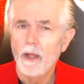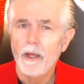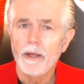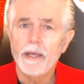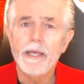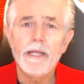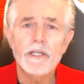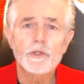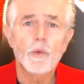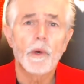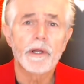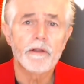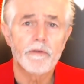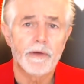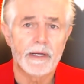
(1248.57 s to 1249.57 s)
Each one
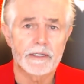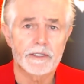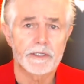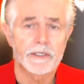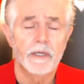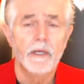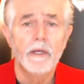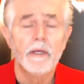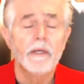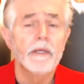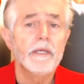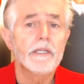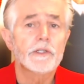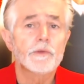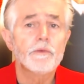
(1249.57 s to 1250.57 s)
of us
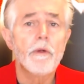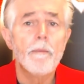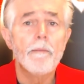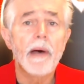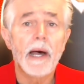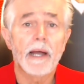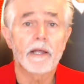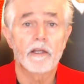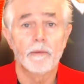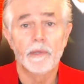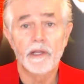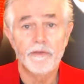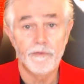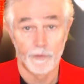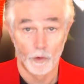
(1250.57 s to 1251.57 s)
is remarkably
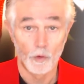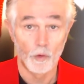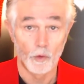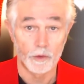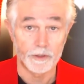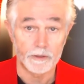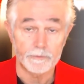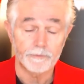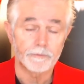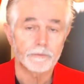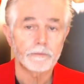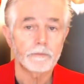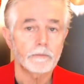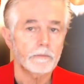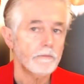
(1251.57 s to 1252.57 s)
flawed.
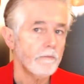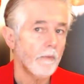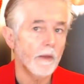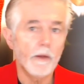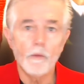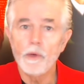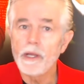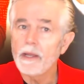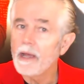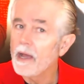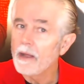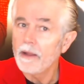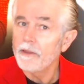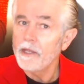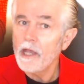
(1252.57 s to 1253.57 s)

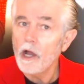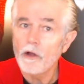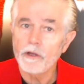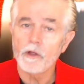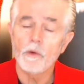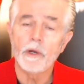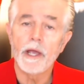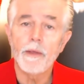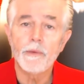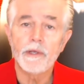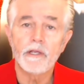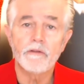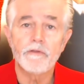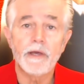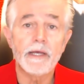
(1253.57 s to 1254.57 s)
The only way we
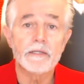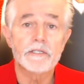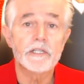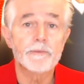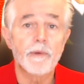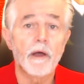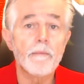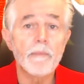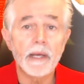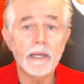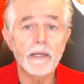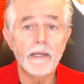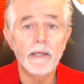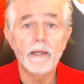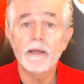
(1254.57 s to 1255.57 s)
advance is by
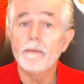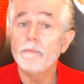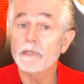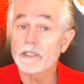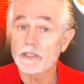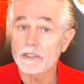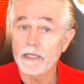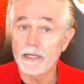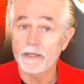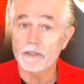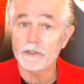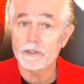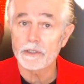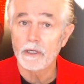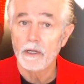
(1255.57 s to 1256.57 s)
making
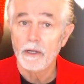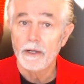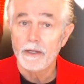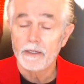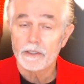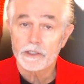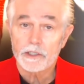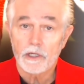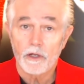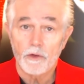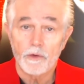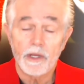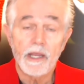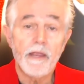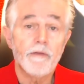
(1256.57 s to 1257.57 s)
mistakes.
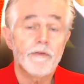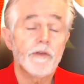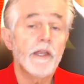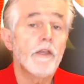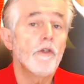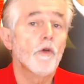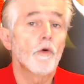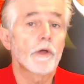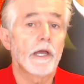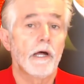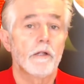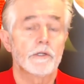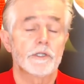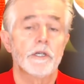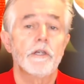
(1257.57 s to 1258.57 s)
So if in your
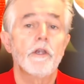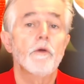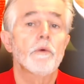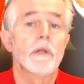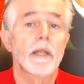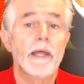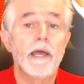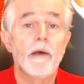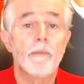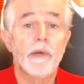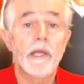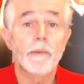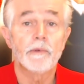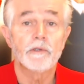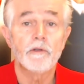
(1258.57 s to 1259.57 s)
culture you allow
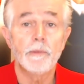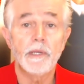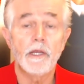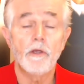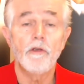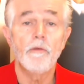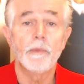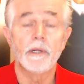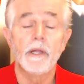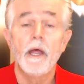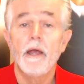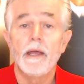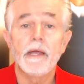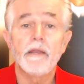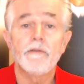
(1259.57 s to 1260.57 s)
people to be human,
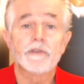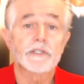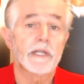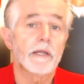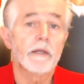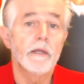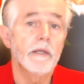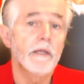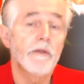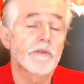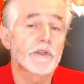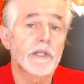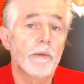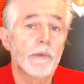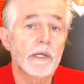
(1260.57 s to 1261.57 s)
and if
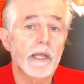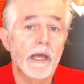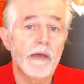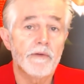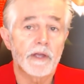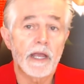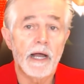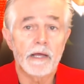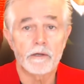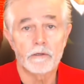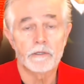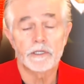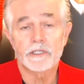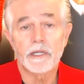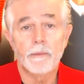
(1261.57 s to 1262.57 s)
someone gave a cuddle
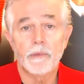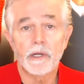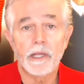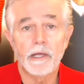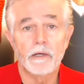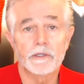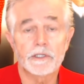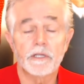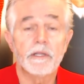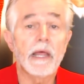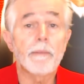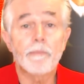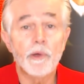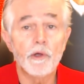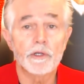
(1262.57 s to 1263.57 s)
to somebody else and
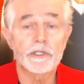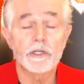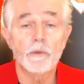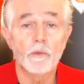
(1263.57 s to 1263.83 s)
that person